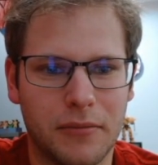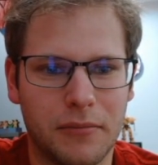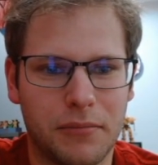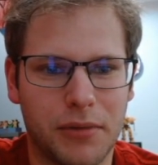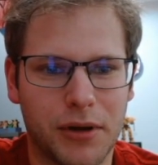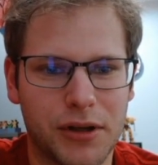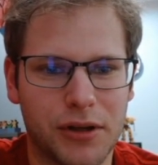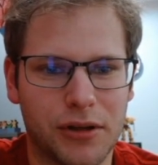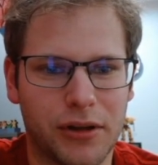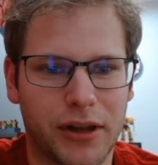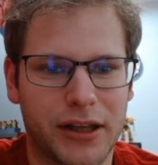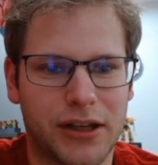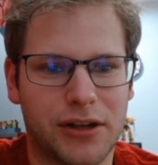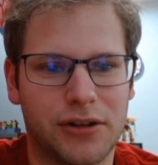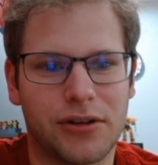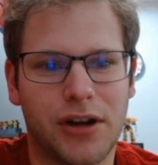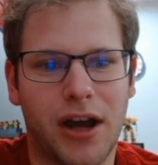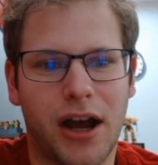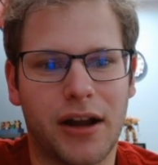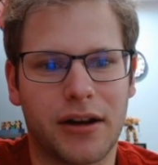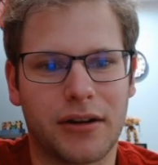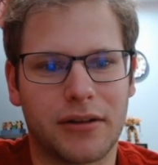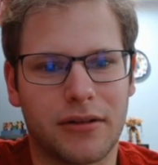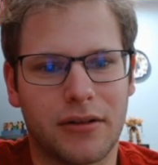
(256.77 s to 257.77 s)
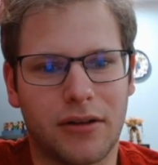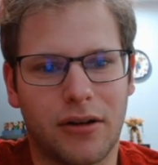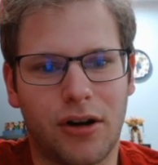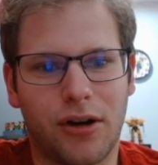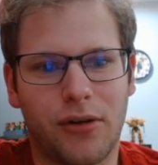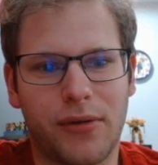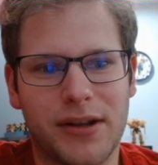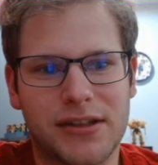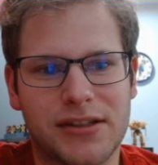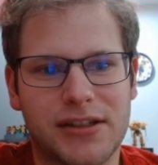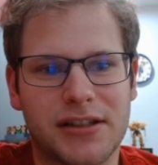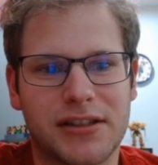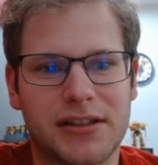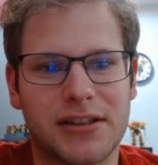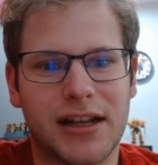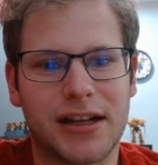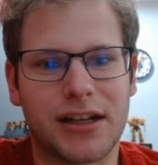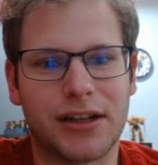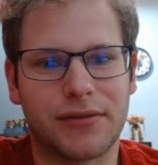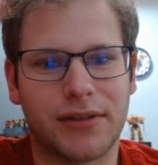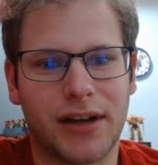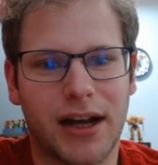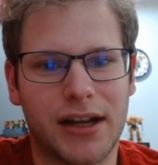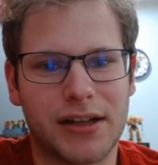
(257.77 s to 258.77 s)
you're not always
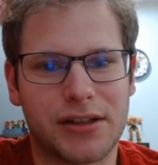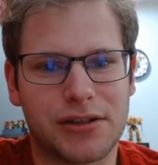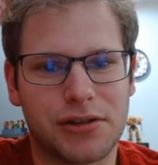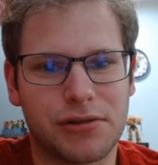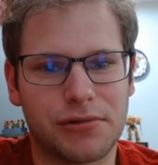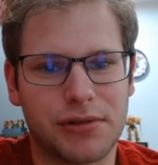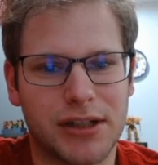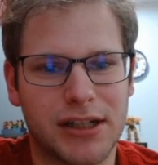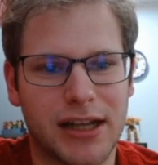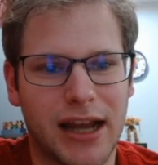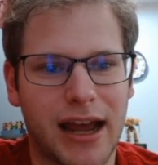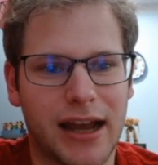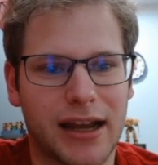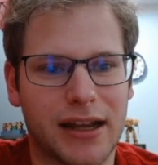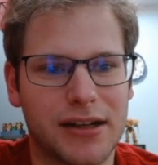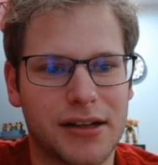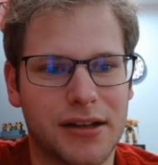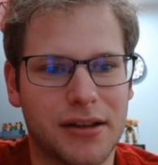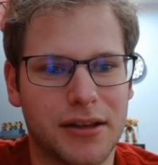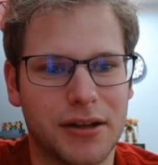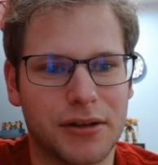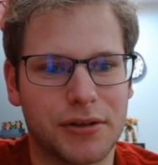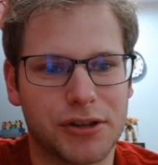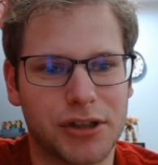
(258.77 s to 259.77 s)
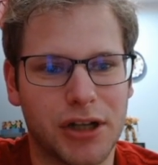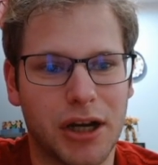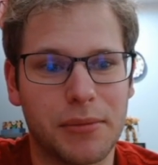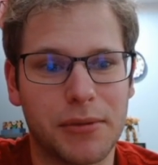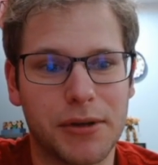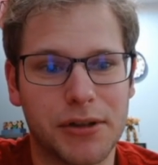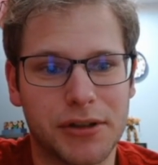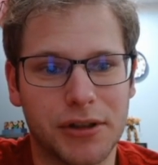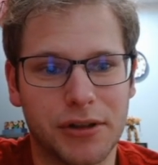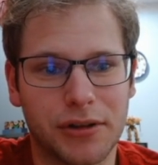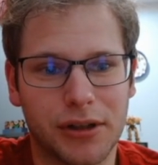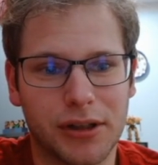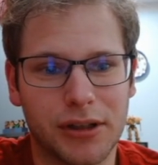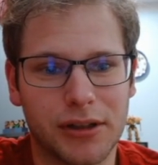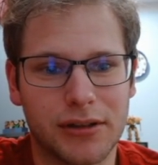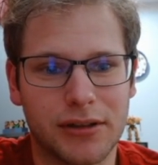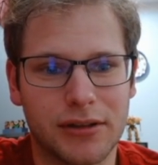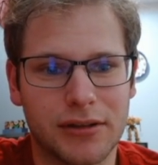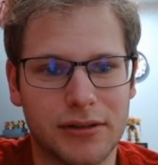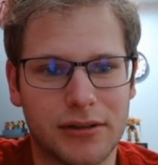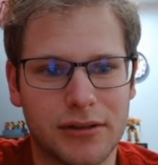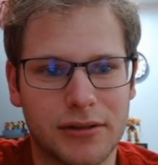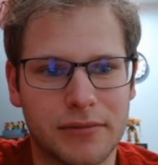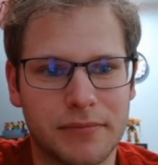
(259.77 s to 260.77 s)
incentivized to attack into the Ojama
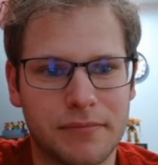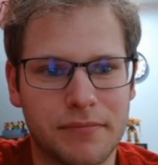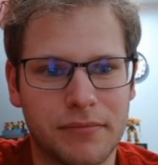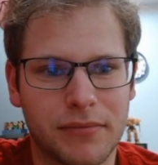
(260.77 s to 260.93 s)
tokens.